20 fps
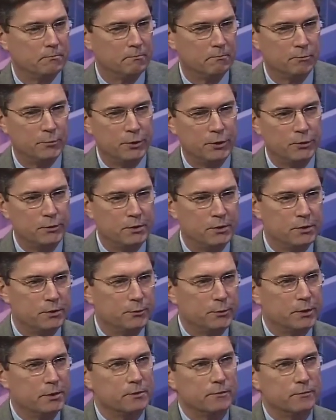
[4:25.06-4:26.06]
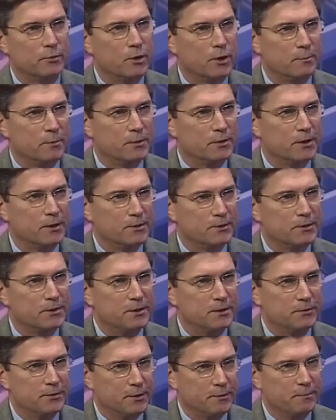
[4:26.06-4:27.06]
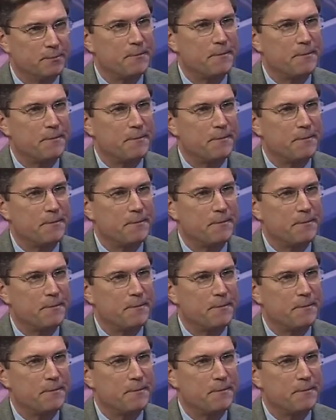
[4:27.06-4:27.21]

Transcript: reduces the risk of carpal tunnel syndrome.